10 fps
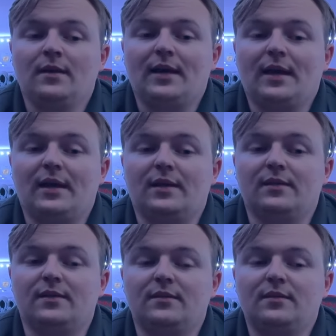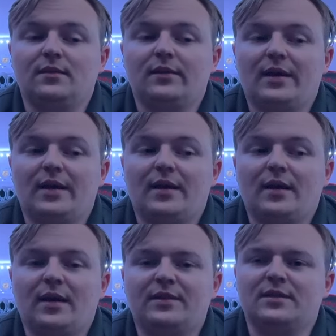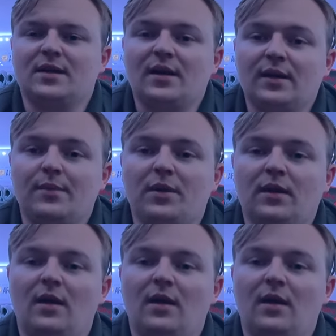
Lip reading: And at the time,